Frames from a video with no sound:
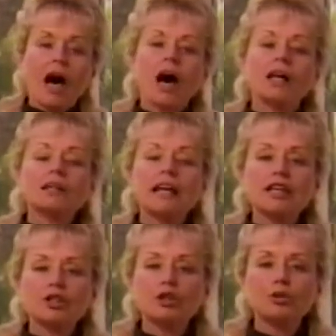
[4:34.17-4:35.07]

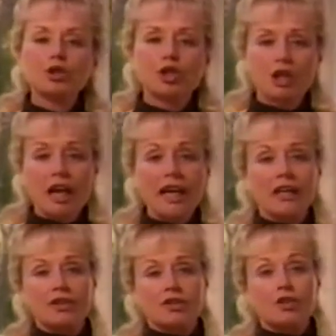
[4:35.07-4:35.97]
Unless you
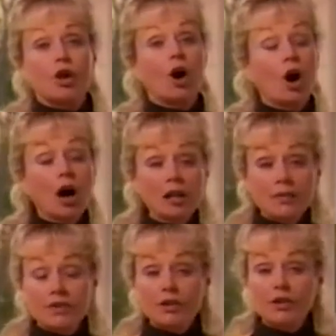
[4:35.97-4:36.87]
change all
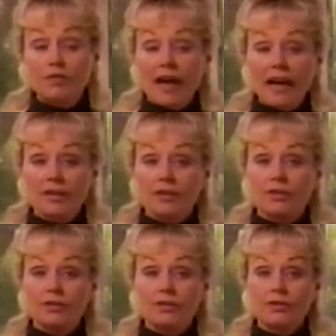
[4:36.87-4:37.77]
of those
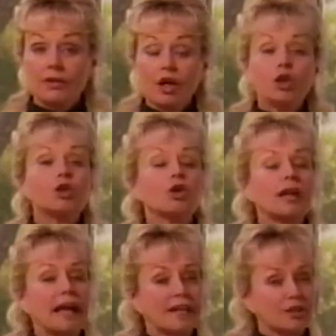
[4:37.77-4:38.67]
factors, your
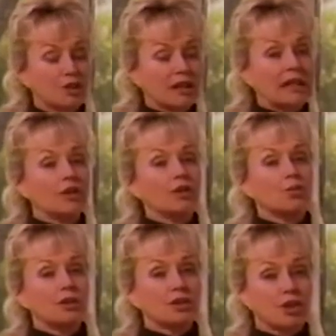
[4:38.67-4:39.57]
cancer can either
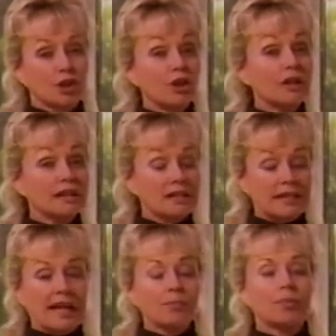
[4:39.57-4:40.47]
return in the
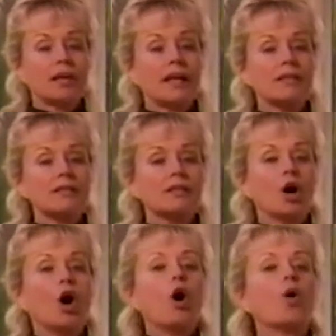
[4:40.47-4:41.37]
same place
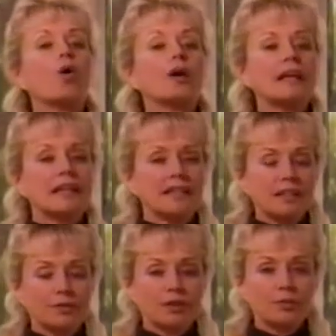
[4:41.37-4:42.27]
or in a
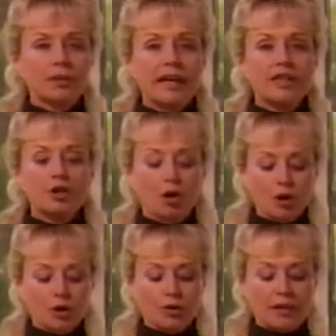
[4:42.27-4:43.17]
different place, or
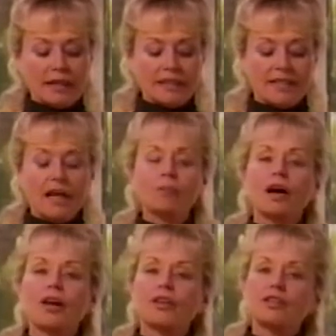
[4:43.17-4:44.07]
you'll get some
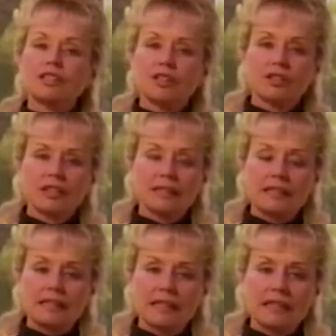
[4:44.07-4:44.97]
other serious
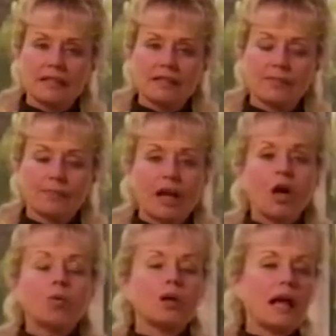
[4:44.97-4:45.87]
disease.
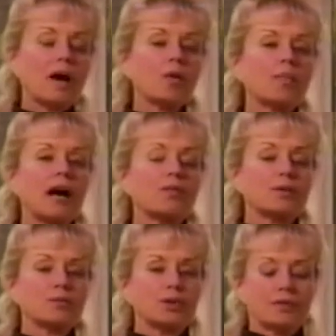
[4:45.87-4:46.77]
Well, how about
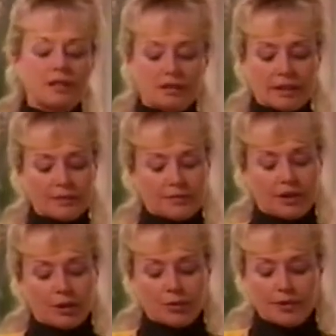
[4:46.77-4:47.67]
removing the lymph
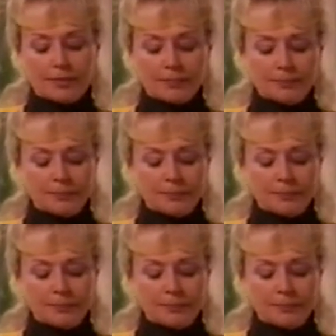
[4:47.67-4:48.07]
nodes?